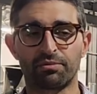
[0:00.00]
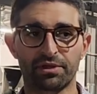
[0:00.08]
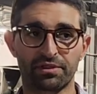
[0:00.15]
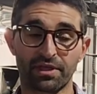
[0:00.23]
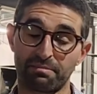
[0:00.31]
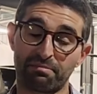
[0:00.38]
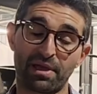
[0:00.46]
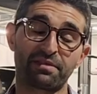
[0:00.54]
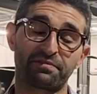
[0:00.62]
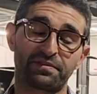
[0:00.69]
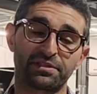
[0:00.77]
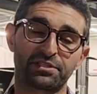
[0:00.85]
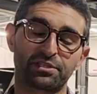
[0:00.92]
with and
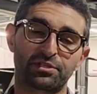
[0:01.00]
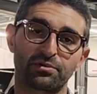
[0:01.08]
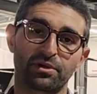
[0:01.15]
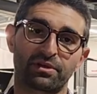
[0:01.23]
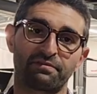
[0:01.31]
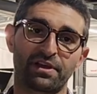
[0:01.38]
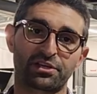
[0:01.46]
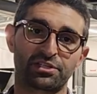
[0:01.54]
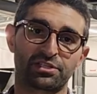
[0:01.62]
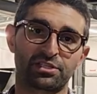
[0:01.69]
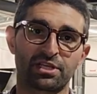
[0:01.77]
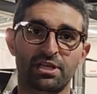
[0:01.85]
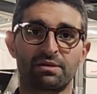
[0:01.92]
benefits to a convection
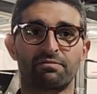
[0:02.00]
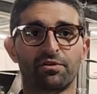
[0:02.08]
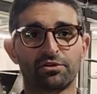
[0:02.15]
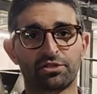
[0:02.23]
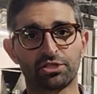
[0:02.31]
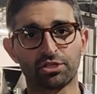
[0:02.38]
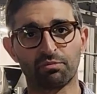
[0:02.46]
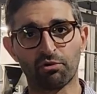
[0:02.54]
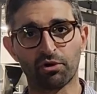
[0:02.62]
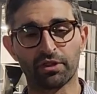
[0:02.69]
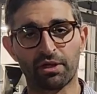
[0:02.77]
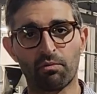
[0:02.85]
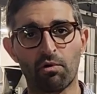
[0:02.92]
steam versus a
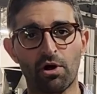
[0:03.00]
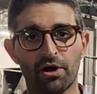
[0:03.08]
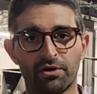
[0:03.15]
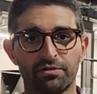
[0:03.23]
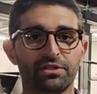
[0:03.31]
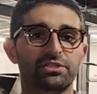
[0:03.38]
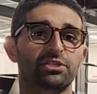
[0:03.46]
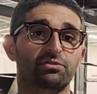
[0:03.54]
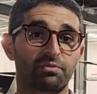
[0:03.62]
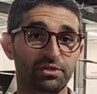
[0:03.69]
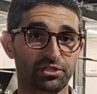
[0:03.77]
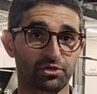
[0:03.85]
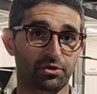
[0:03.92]
boiling water that's just
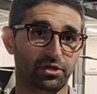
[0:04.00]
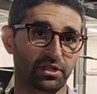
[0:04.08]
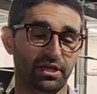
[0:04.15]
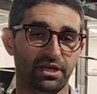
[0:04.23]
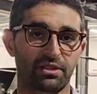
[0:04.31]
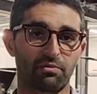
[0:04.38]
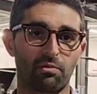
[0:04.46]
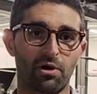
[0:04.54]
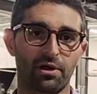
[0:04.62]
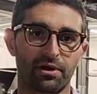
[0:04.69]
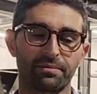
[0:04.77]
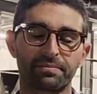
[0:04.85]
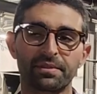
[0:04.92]
recirculating the
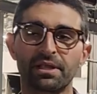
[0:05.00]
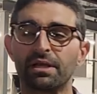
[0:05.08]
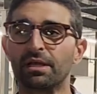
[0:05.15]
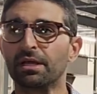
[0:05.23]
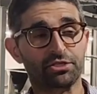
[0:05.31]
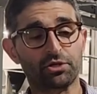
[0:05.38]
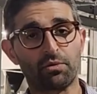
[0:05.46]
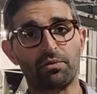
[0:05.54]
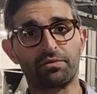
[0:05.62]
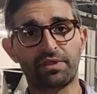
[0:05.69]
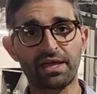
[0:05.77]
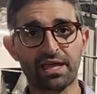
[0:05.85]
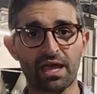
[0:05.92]
water. So
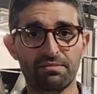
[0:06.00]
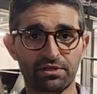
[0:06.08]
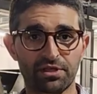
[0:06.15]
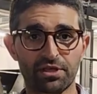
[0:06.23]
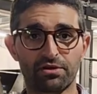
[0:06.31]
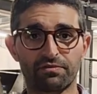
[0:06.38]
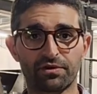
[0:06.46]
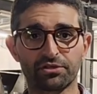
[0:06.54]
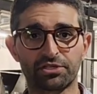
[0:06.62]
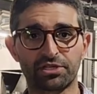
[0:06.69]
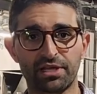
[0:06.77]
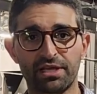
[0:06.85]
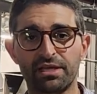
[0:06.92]
they came to the
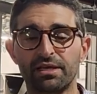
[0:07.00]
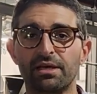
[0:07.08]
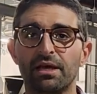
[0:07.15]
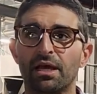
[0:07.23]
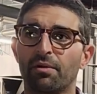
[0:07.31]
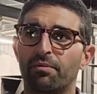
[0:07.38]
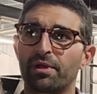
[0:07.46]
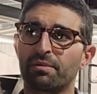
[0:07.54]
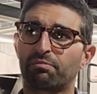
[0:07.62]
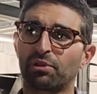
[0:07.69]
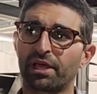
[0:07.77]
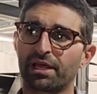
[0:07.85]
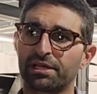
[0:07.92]
university. We
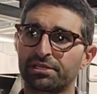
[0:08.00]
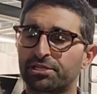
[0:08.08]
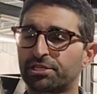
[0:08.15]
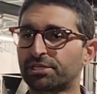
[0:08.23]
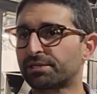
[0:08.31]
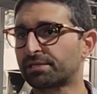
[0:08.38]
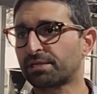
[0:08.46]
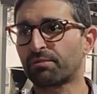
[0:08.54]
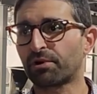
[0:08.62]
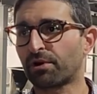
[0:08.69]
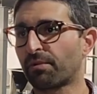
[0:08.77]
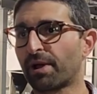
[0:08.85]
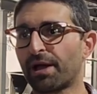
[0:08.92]
blanched
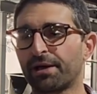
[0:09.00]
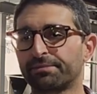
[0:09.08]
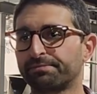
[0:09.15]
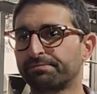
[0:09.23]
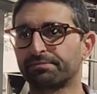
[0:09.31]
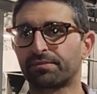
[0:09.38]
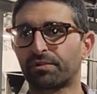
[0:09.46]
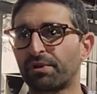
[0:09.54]
somewhere around